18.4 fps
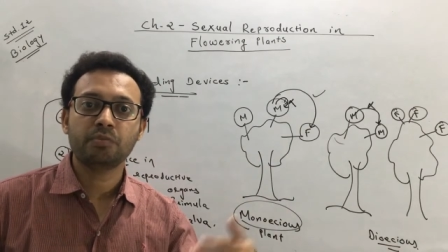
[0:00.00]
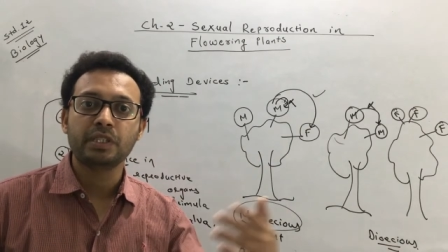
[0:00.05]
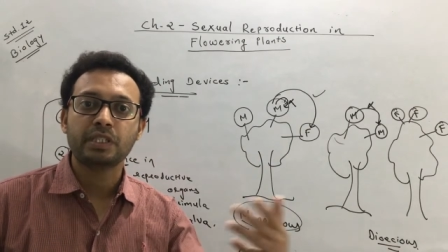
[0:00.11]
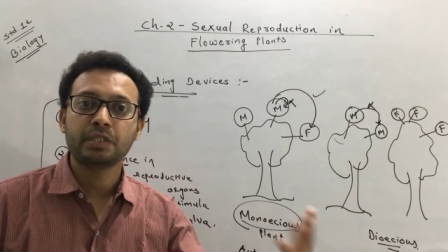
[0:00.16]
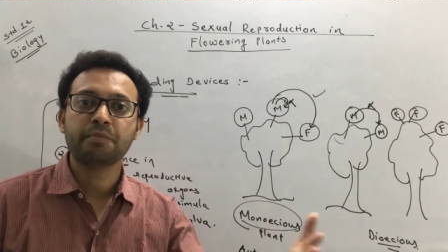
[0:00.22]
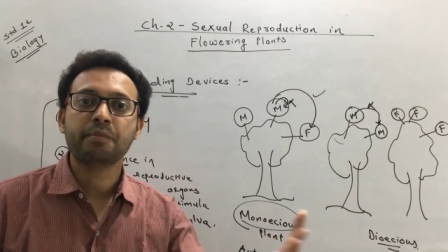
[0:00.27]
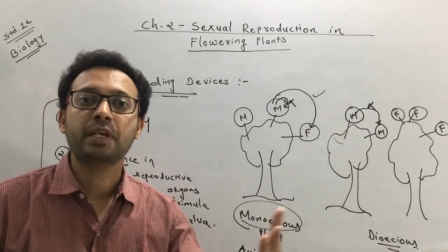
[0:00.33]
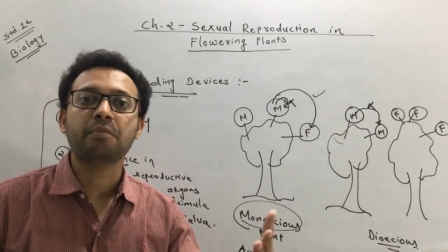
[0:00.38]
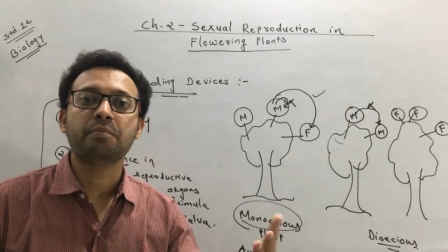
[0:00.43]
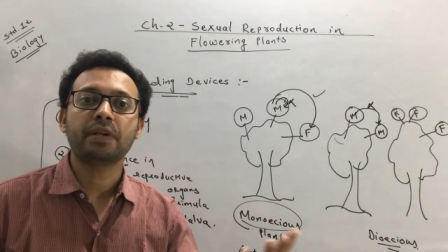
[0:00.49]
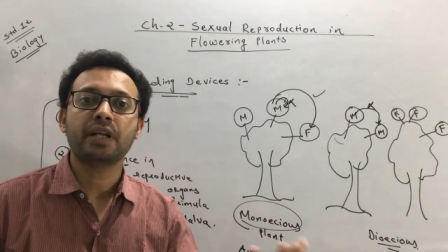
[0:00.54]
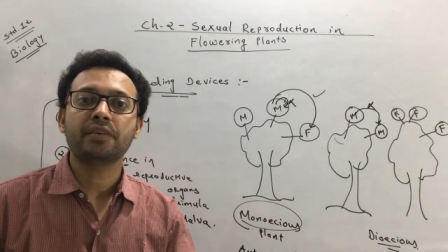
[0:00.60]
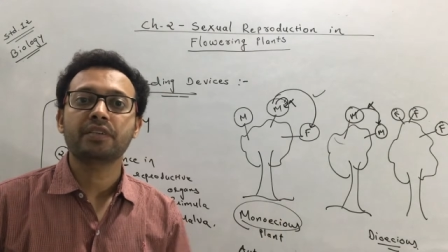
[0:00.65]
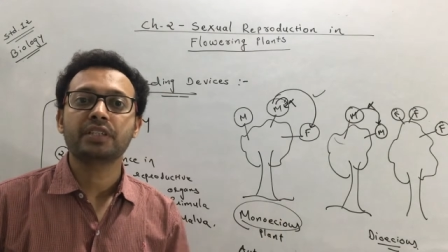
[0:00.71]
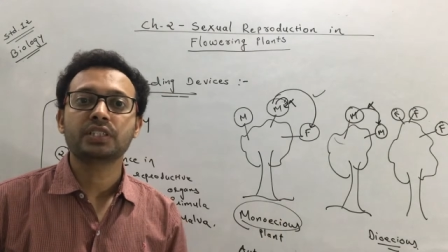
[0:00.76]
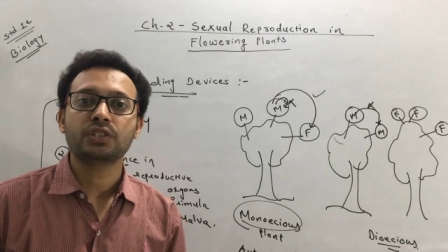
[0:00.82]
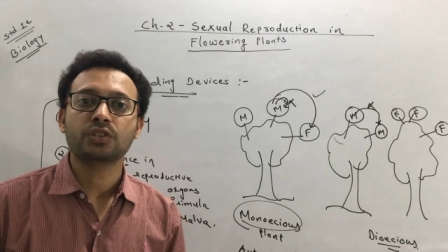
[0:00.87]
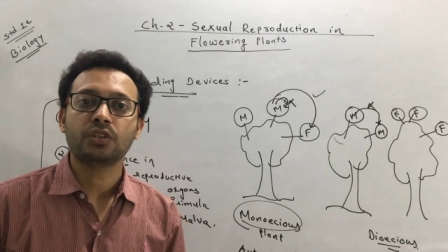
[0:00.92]
but the male
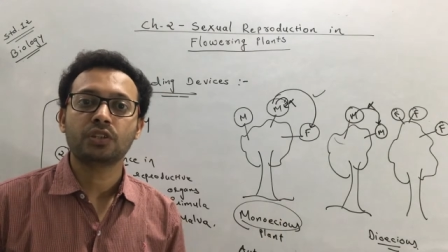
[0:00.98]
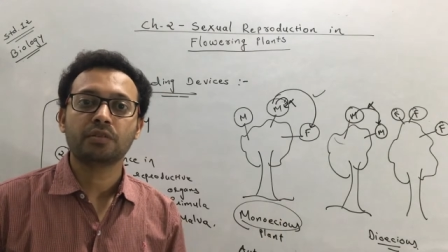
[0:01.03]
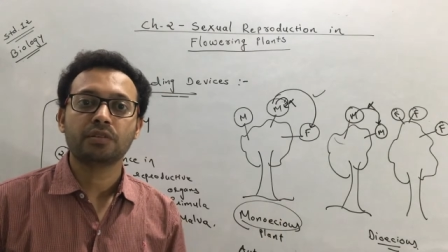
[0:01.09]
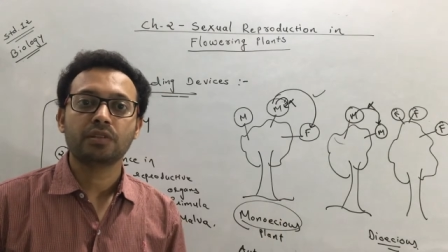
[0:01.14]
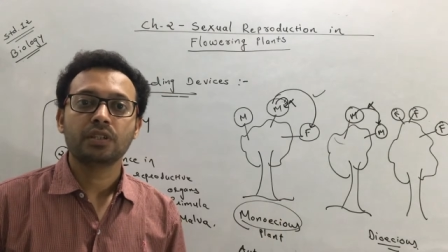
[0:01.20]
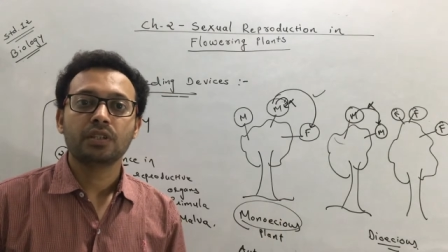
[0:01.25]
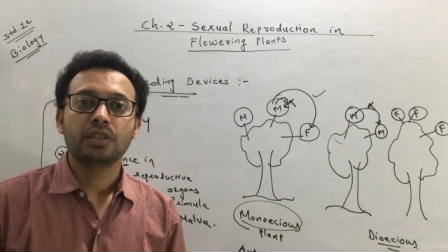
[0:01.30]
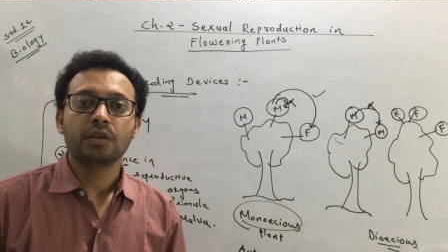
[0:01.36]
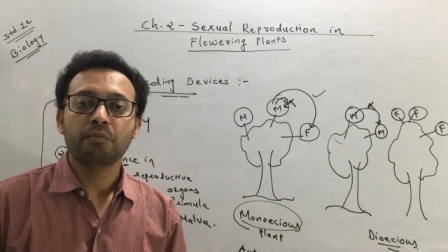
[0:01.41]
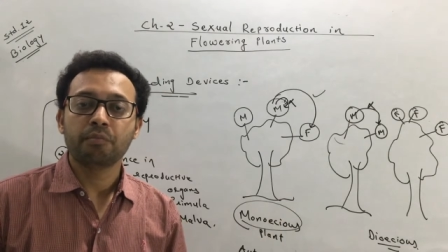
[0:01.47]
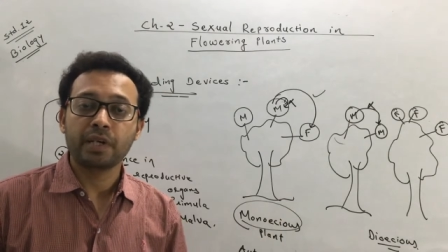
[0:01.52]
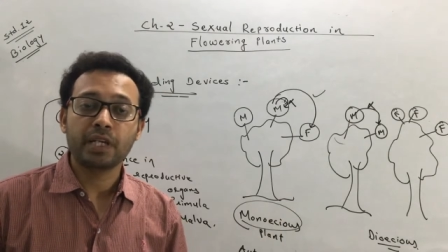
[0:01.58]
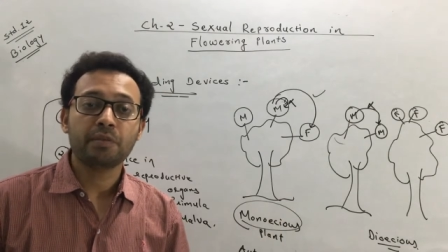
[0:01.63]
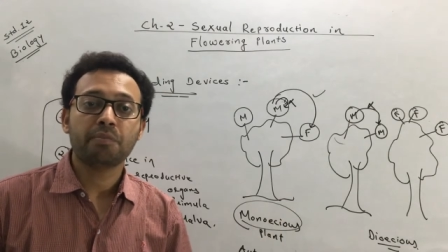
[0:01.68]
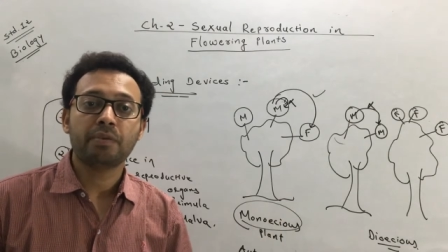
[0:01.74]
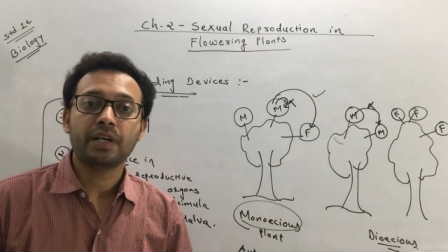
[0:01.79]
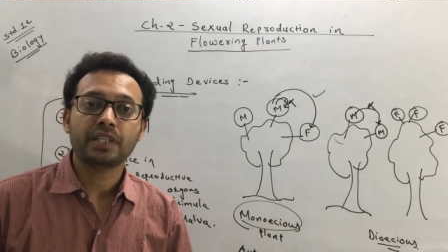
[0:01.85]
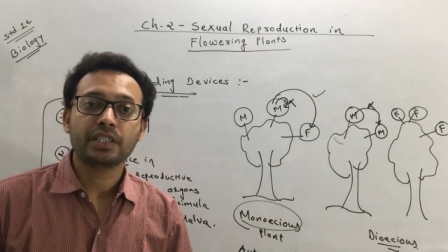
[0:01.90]
part
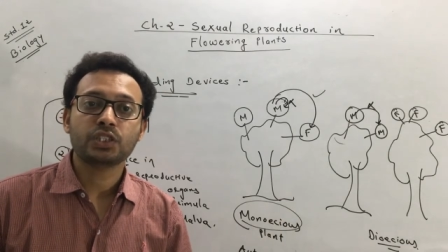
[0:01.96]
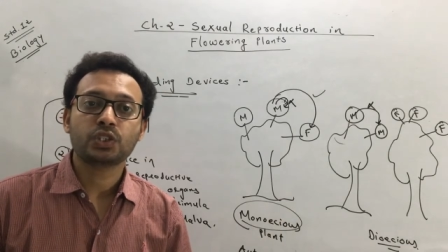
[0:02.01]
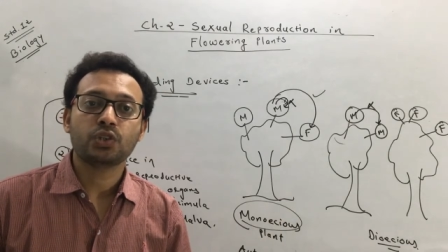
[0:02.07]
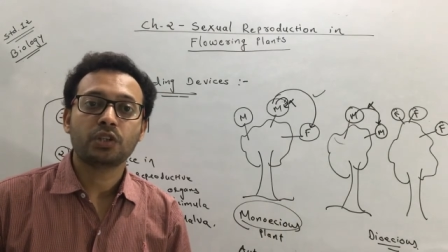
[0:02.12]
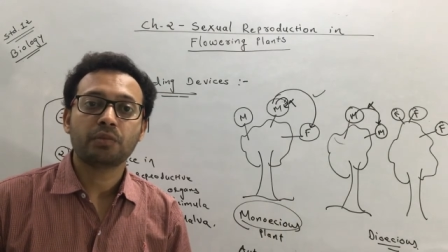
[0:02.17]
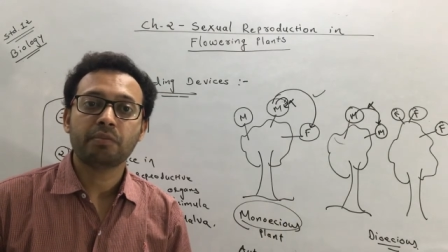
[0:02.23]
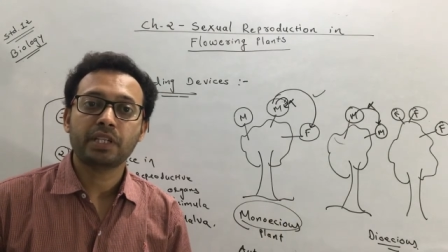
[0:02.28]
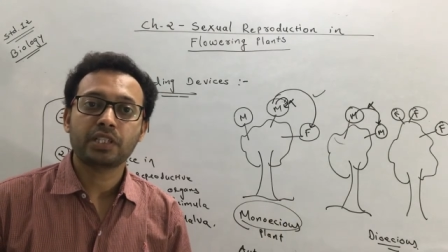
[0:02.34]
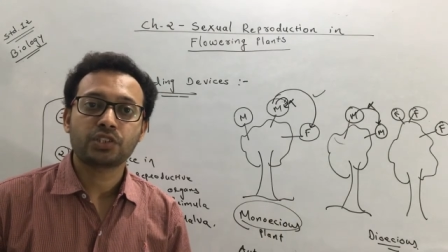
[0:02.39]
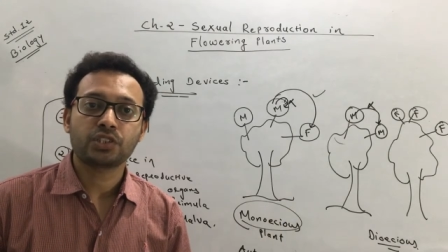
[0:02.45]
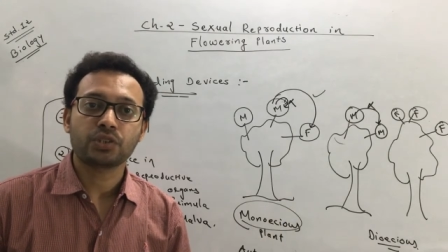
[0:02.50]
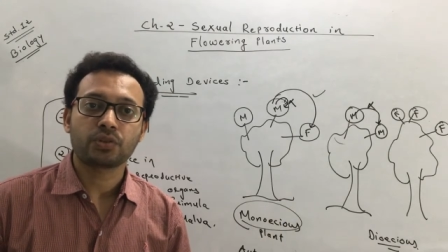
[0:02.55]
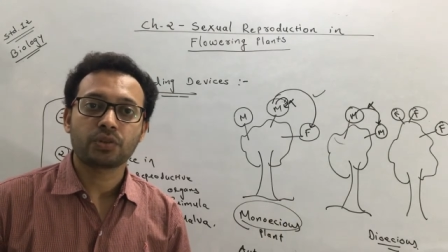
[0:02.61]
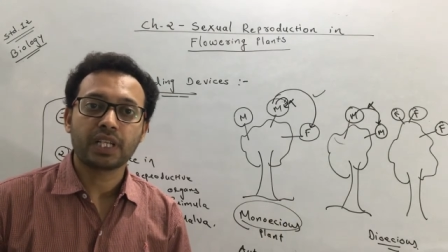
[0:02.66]
is not mature.